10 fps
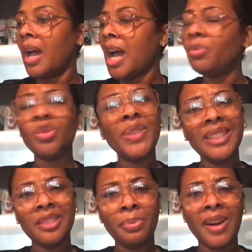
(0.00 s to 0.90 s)
I was really
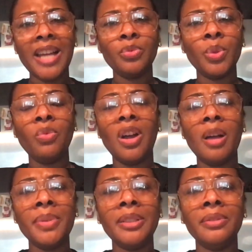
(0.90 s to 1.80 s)
surprised when
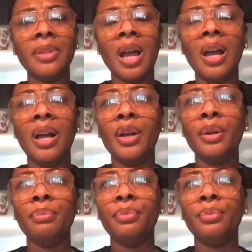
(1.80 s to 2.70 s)
Robyn
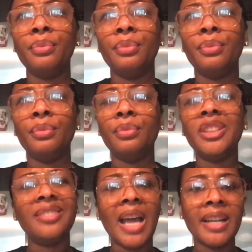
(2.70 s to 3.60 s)

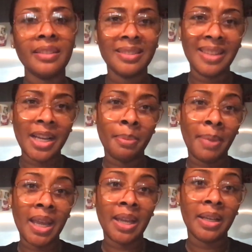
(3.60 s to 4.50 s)
decided to date a
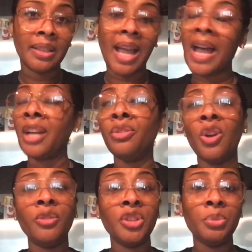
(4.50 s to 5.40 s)
man. Now, I don't
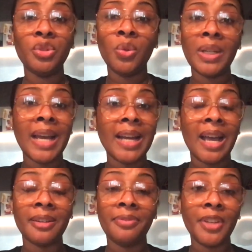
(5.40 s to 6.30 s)
know if she was doing that
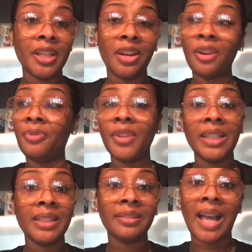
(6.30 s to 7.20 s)
out of her
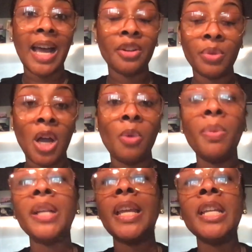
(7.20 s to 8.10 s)
feelings. I don't know.
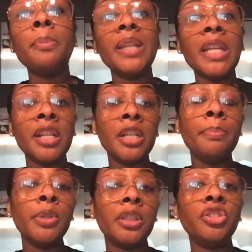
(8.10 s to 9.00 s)
But in the beginning of the
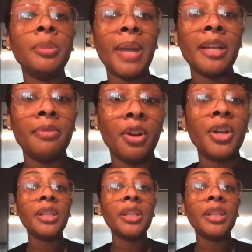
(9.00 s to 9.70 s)
book, she made it very